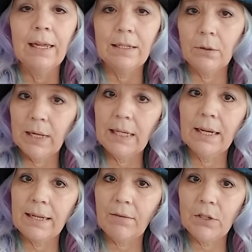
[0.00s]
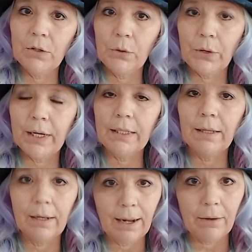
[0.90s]
So he does have a tutorial
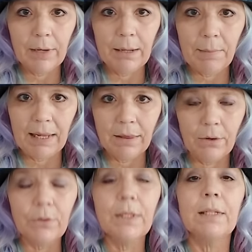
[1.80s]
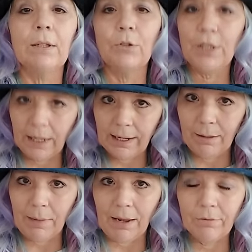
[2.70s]
on how he made those, so check
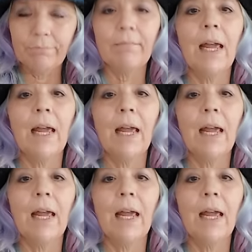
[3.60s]
him out.